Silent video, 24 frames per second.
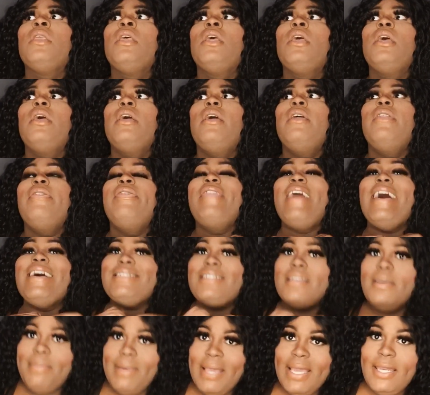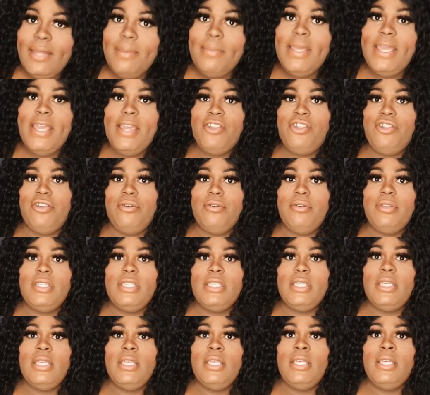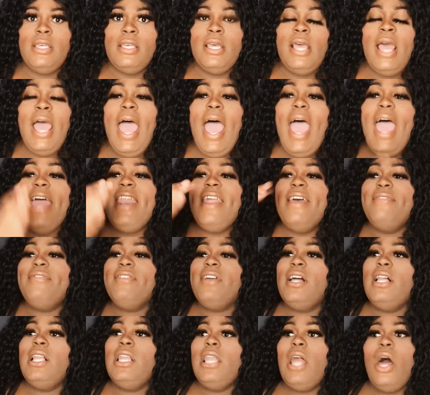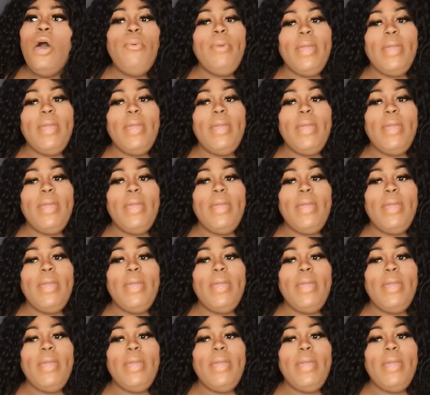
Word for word: that's abandonment issues. And if Khloe,